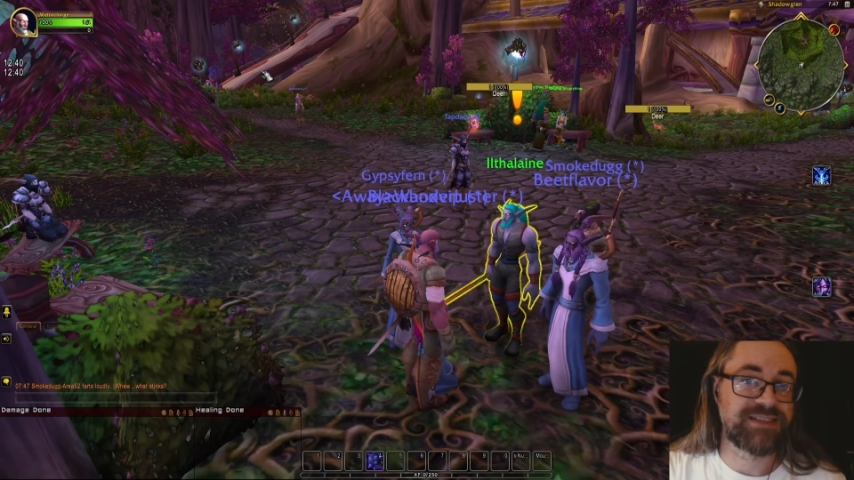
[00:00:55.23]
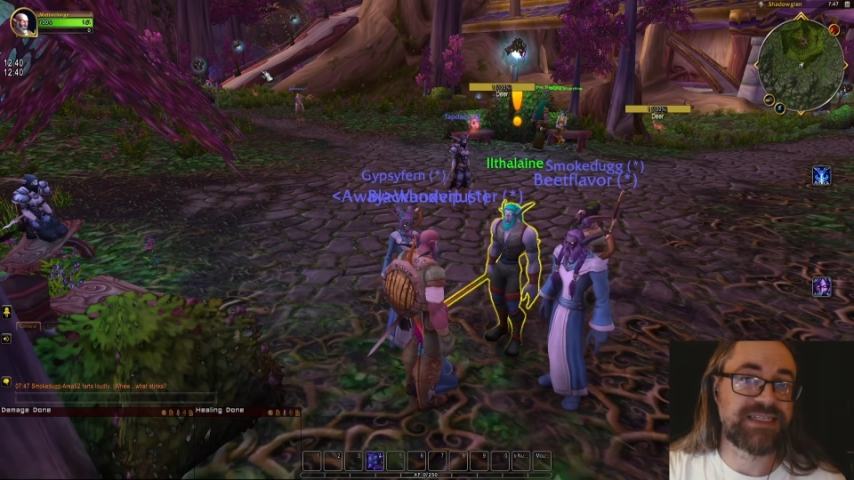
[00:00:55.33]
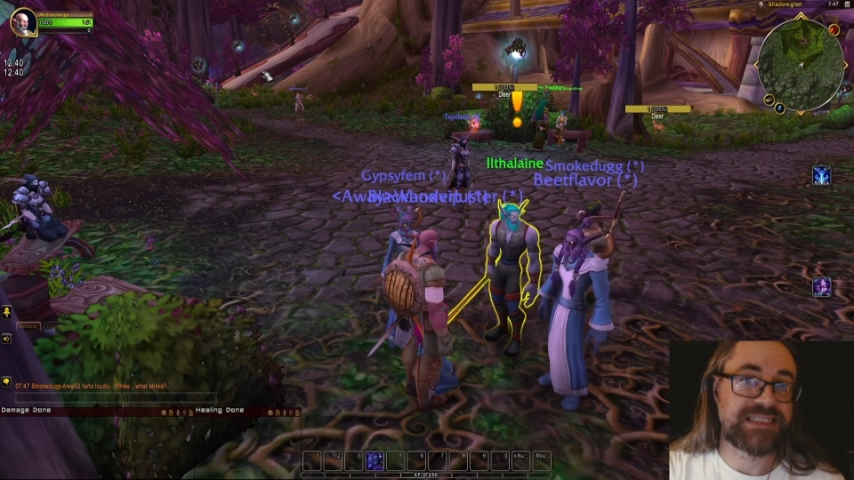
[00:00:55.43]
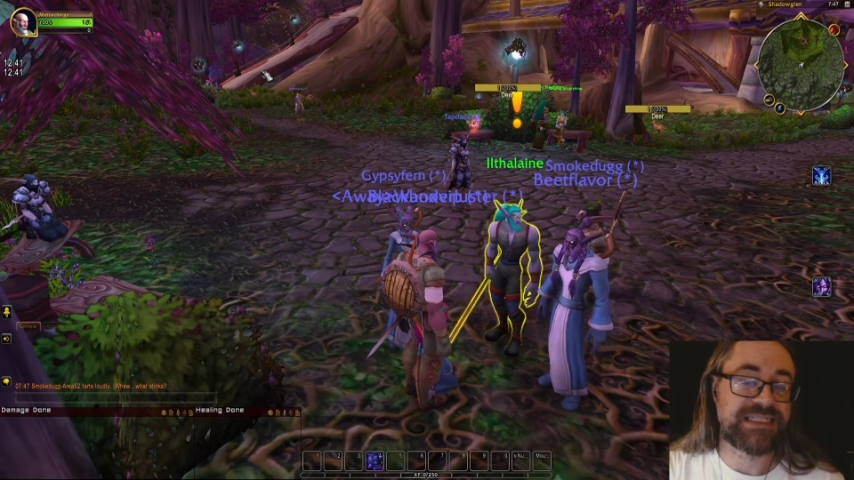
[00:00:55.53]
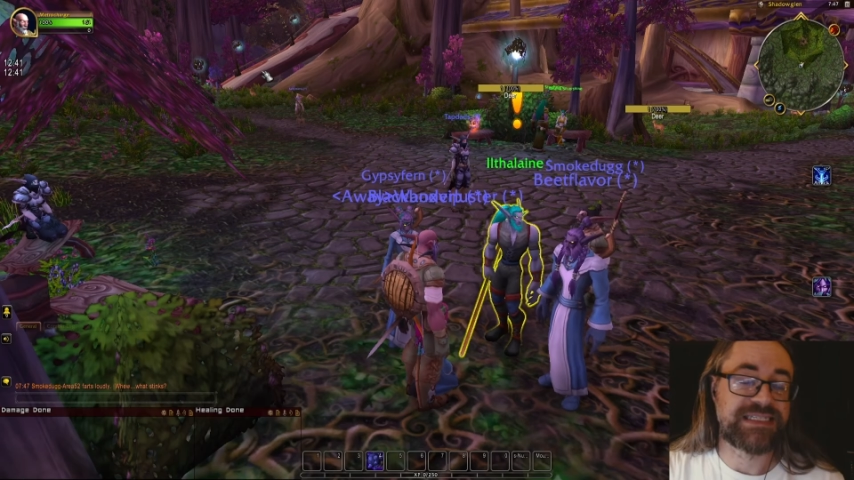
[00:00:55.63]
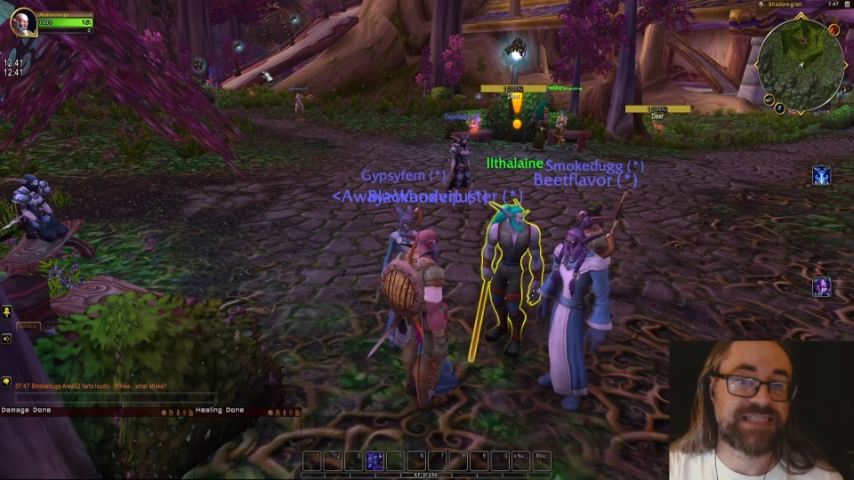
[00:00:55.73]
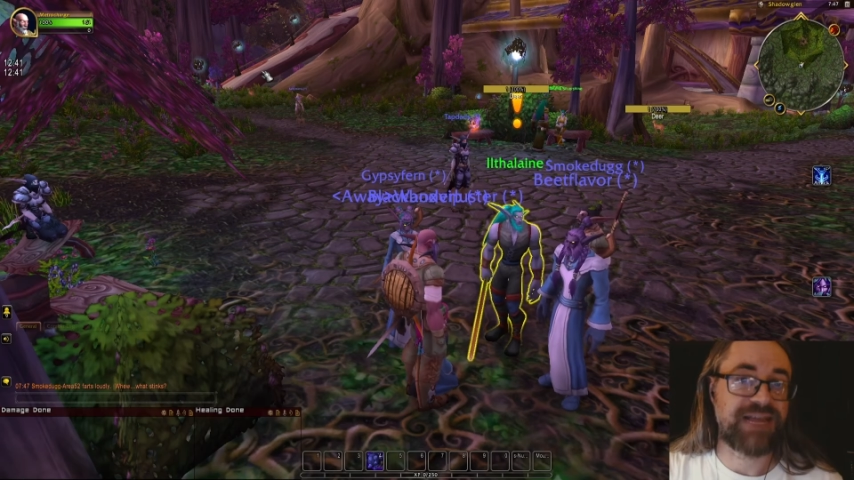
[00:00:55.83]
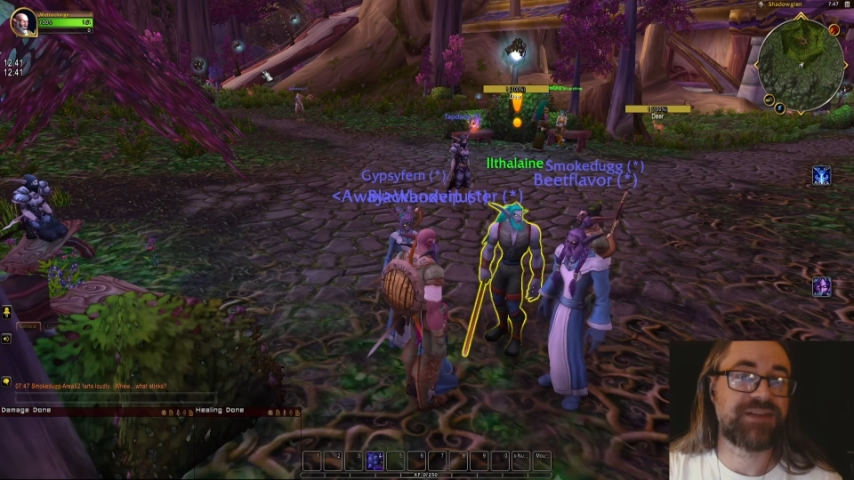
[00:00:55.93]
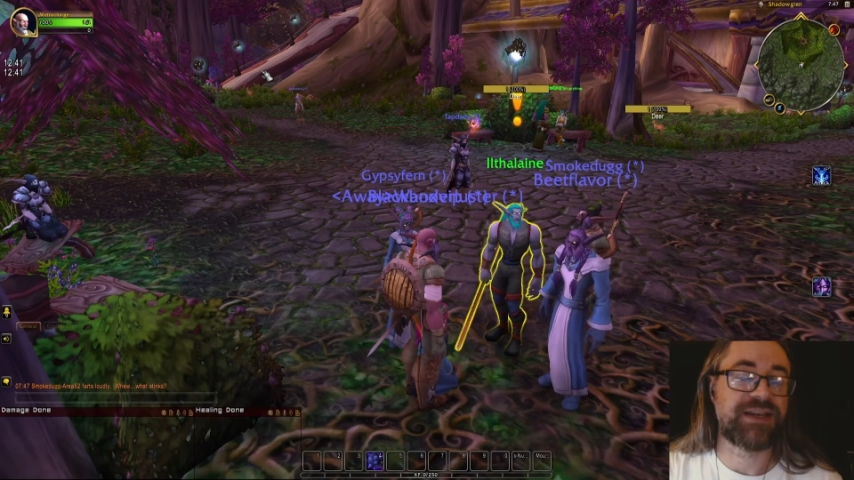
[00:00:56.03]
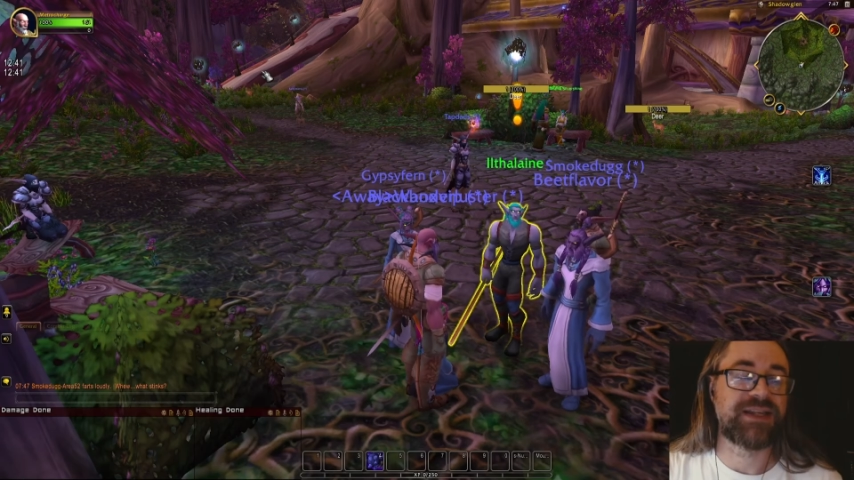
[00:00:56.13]
sixty to
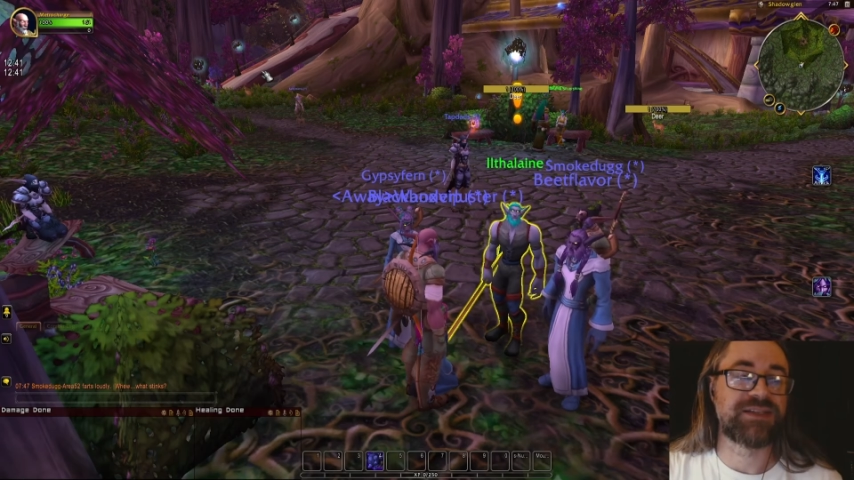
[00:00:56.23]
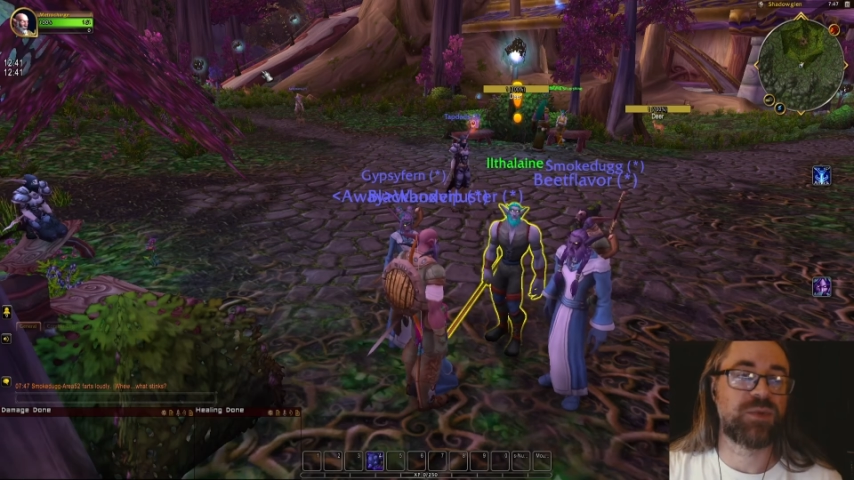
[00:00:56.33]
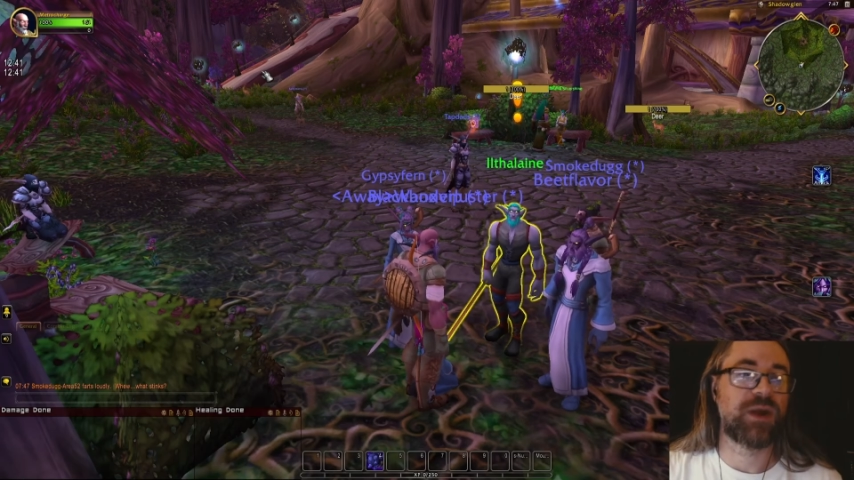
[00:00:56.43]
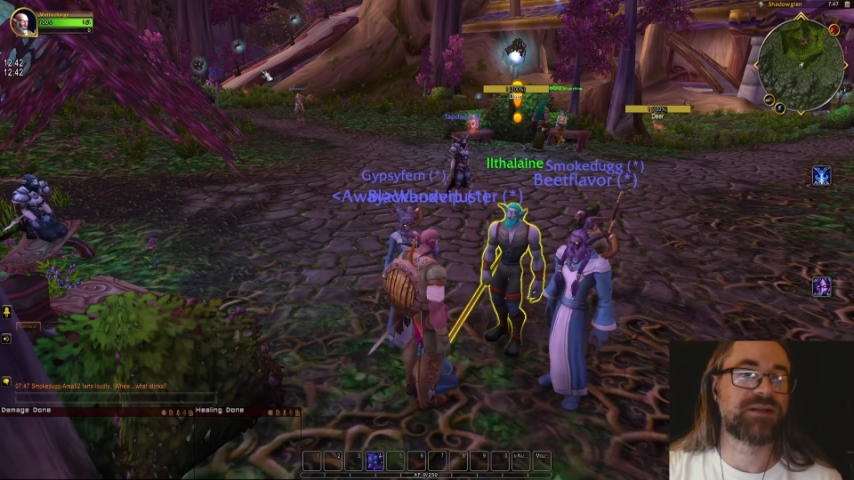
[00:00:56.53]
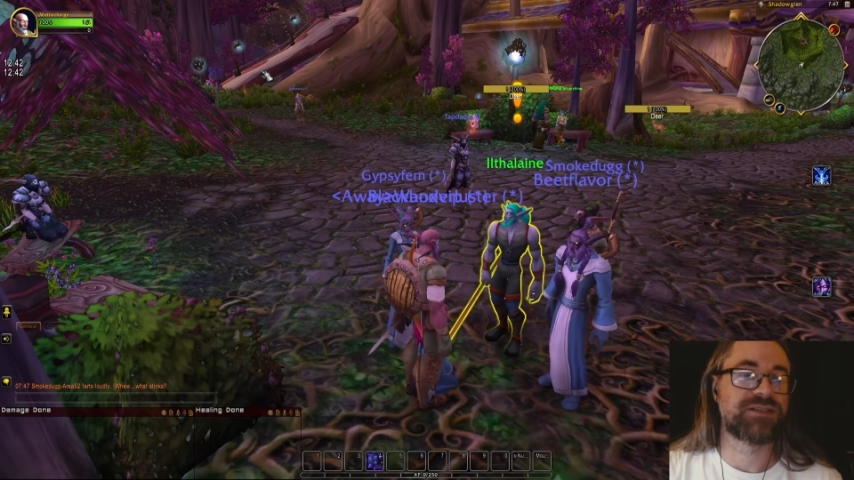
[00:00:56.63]
seventy as well.